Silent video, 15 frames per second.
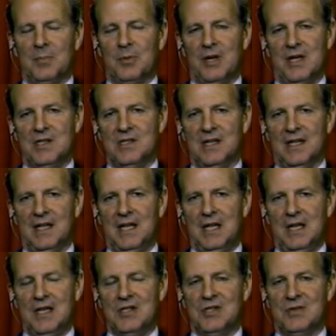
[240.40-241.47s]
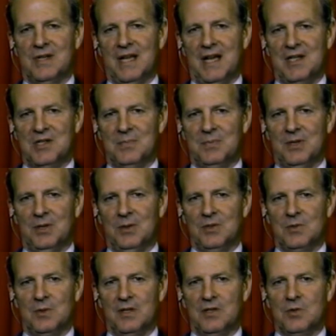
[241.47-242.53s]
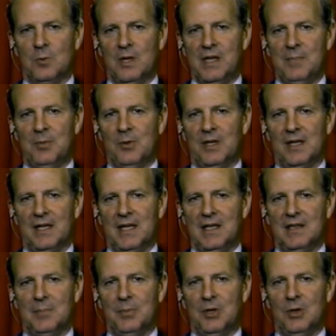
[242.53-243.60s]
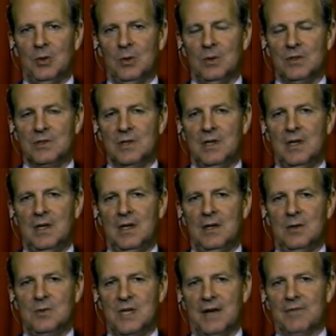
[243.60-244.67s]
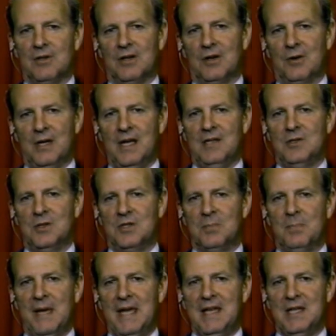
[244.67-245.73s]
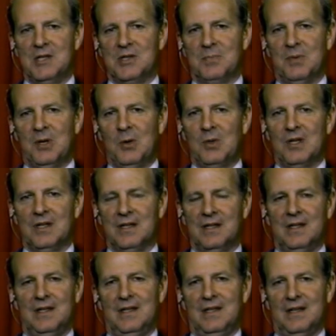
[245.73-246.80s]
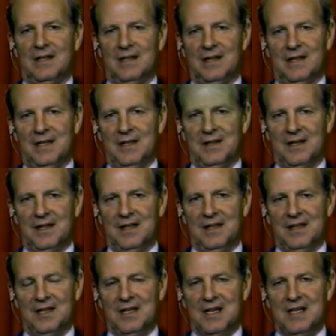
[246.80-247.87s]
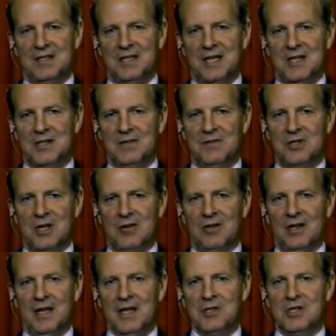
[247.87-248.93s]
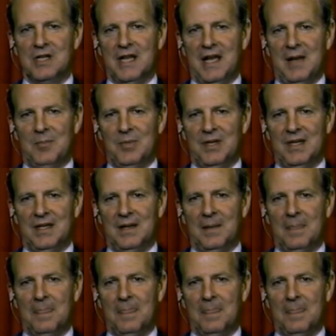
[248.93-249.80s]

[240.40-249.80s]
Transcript: president in history, I suppose, with a 20-point lead in the polls, who's ever agreed to debate his opponent in the context of a general election campaign.